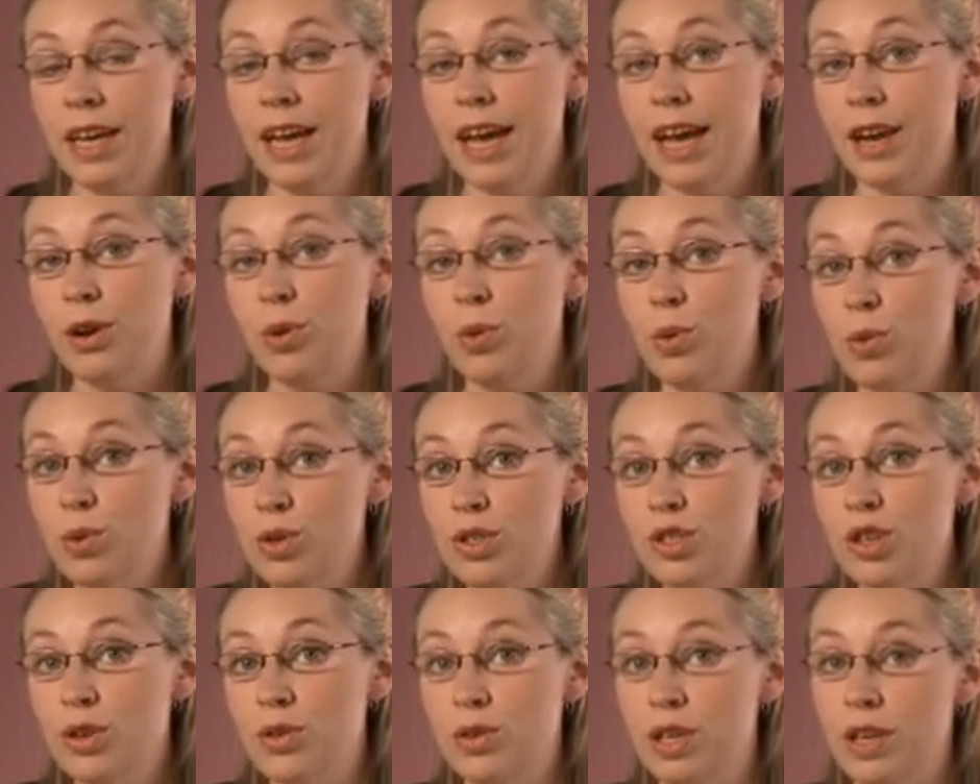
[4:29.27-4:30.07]
and
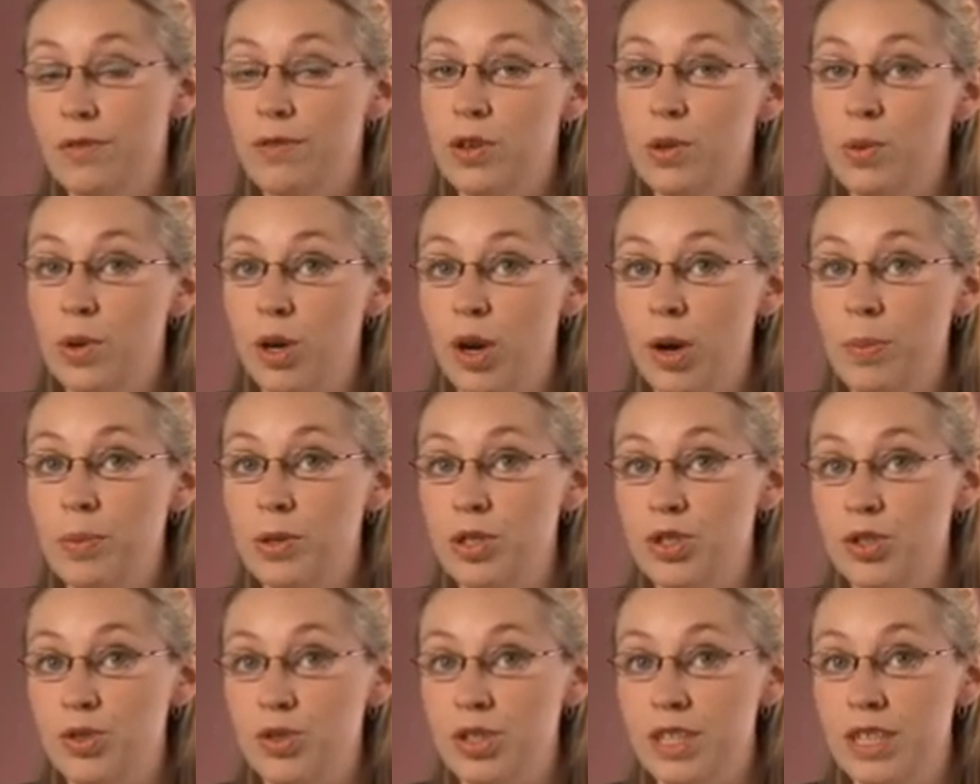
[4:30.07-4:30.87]
also give you an
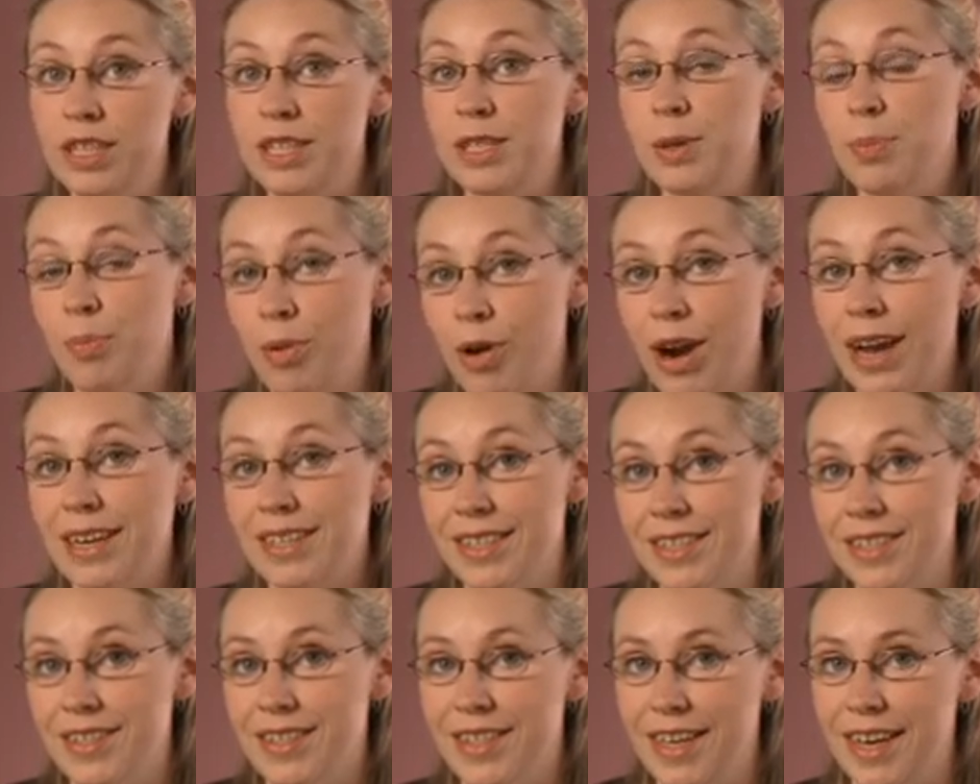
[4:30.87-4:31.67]
opportunity to
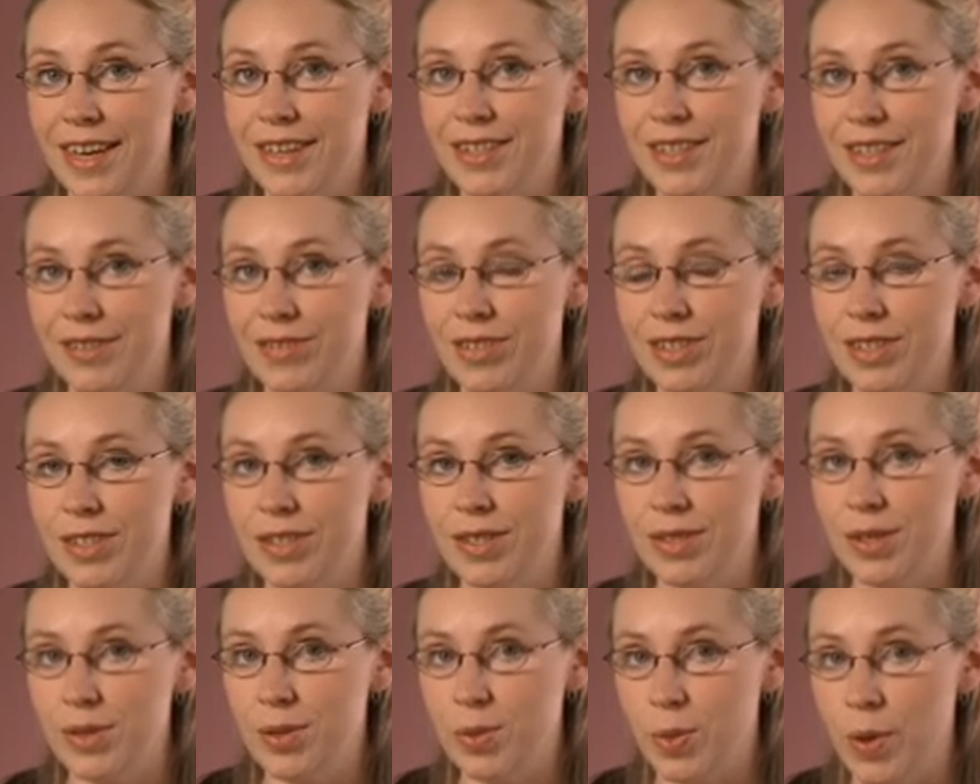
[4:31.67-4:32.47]
practice the
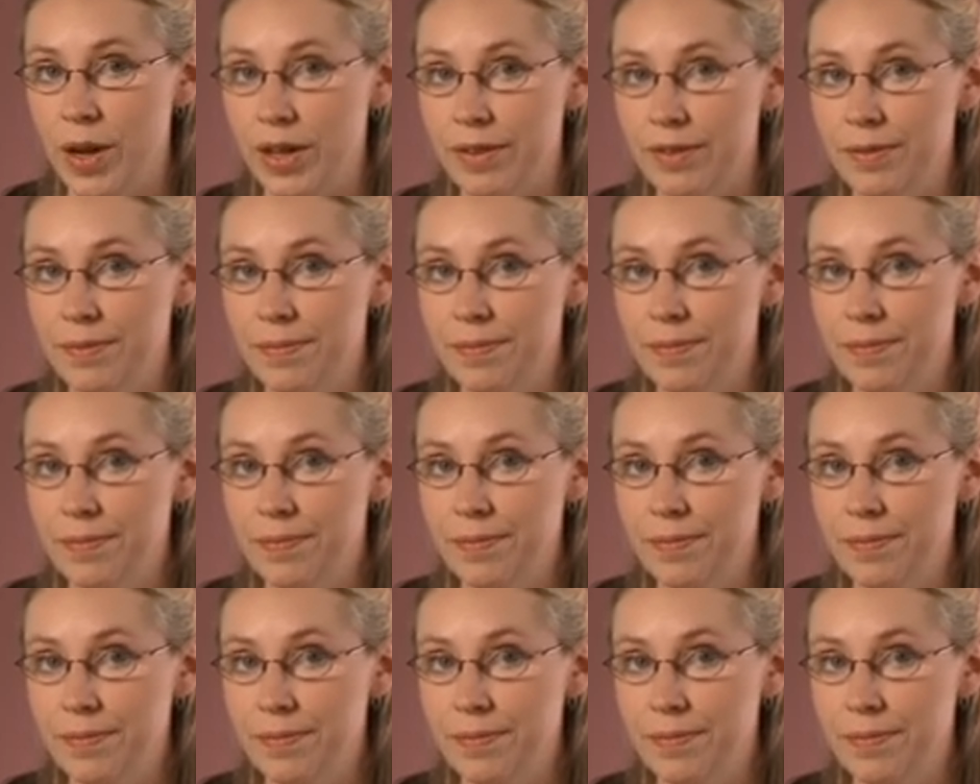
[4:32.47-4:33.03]
activities as well.